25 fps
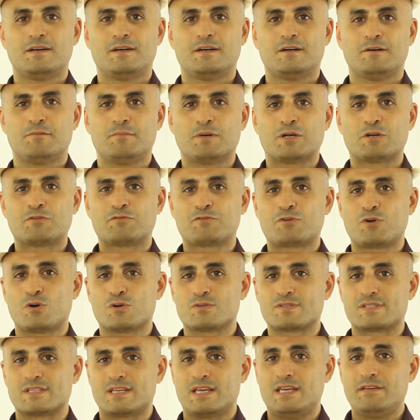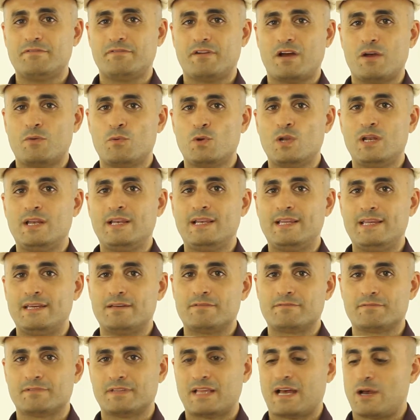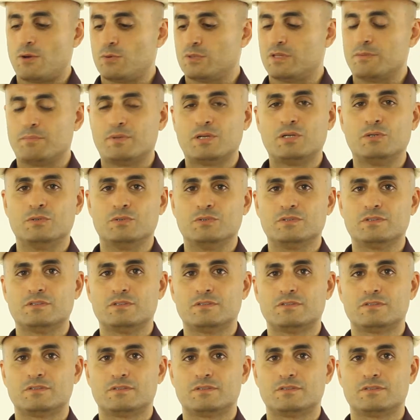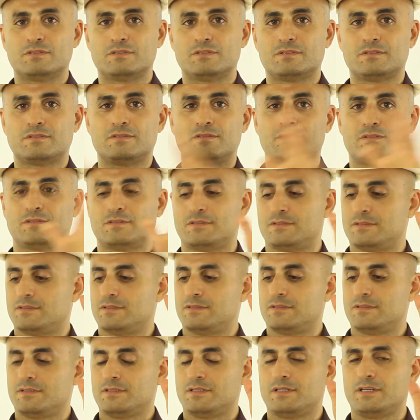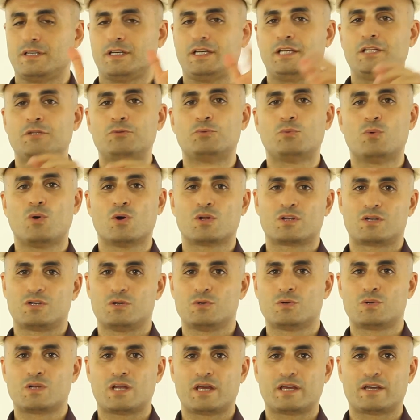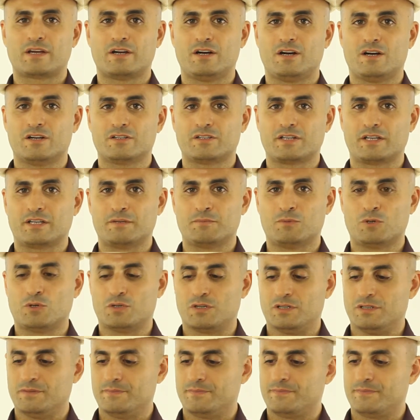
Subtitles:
But of course, if I will leave now the balloon, it won't look like a heart anymore.